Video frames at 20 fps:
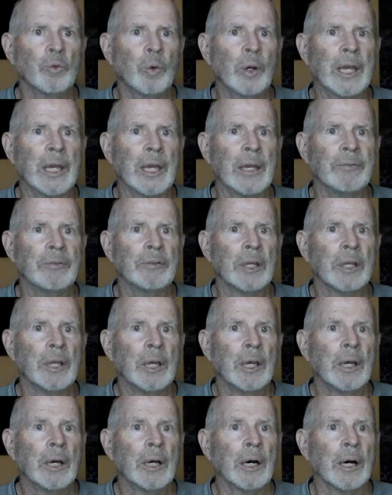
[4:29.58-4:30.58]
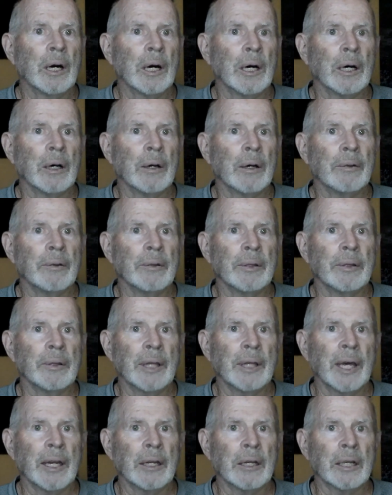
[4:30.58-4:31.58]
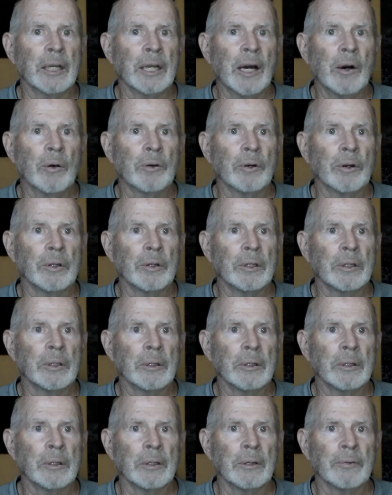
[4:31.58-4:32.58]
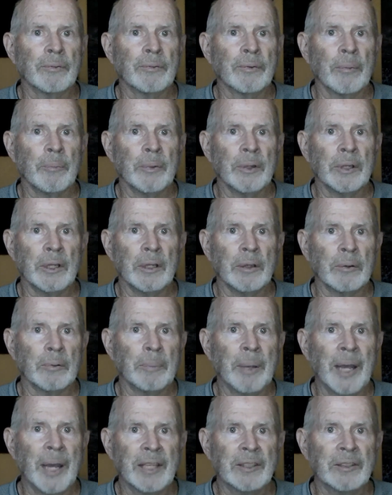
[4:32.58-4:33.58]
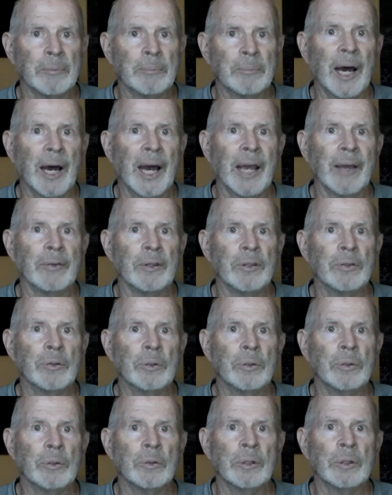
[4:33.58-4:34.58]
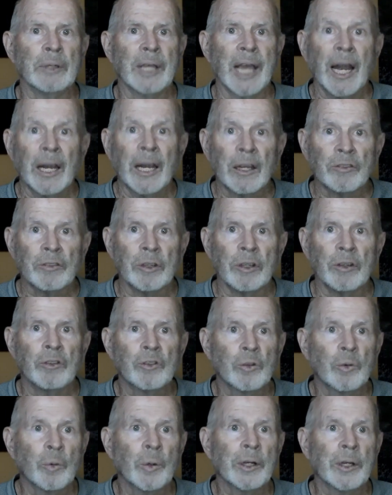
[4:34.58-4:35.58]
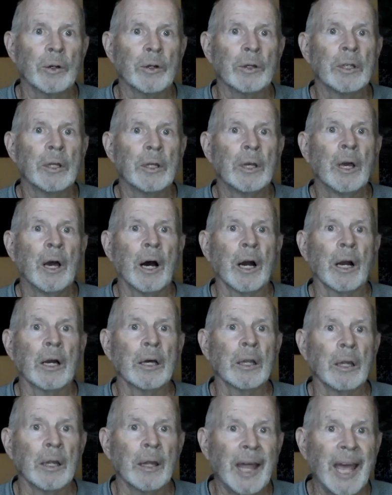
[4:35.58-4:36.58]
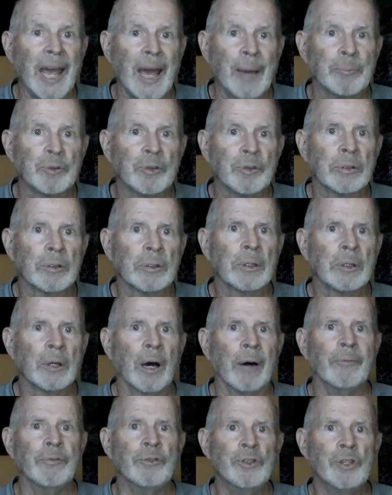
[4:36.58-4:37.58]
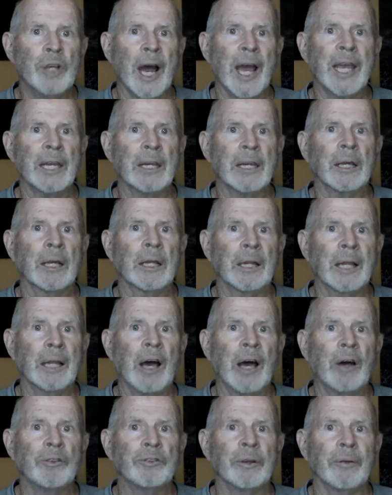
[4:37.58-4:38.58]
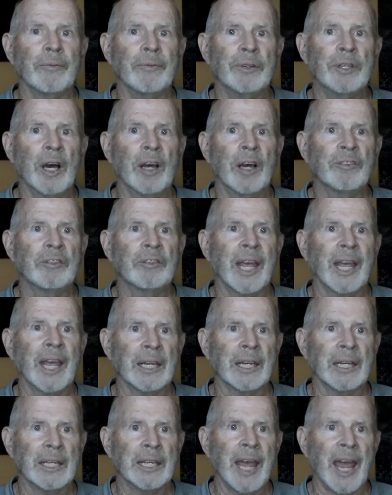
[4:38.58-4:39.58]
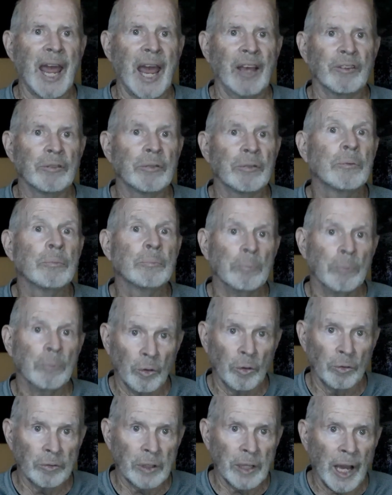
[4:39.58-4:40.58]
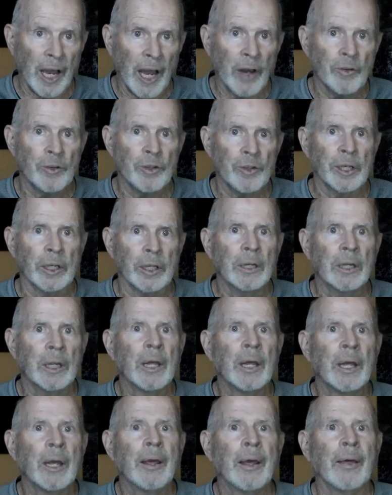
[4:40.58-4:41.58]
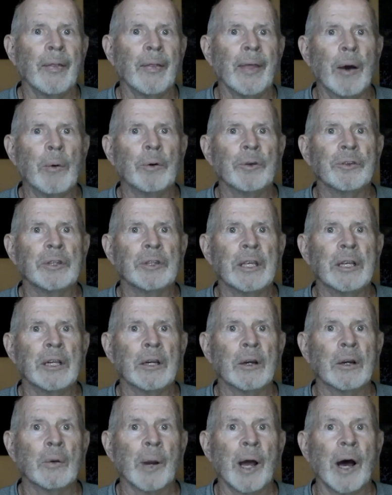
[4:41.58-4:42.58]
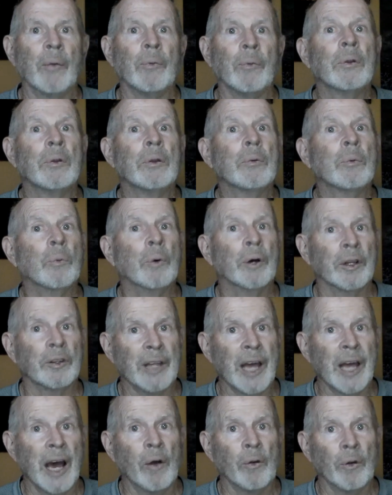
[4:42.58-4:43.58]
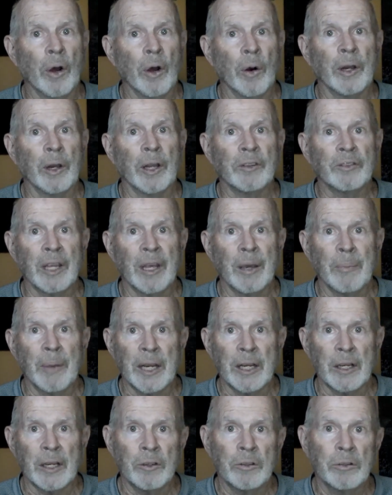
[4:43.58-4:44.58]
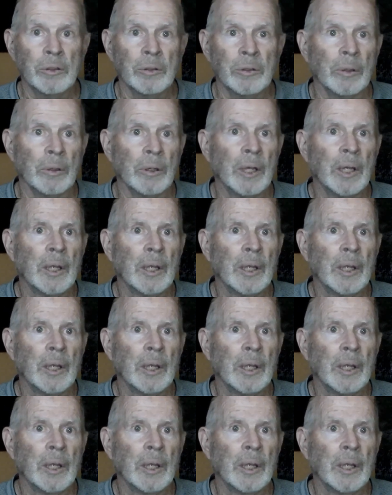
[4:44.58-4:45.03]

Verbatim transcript: waves that encountered from the passing by of the two galaxies triggered a collapse of giant clouds of dust and gas, mostly hydrogen, and that was in and around what is now known as M82.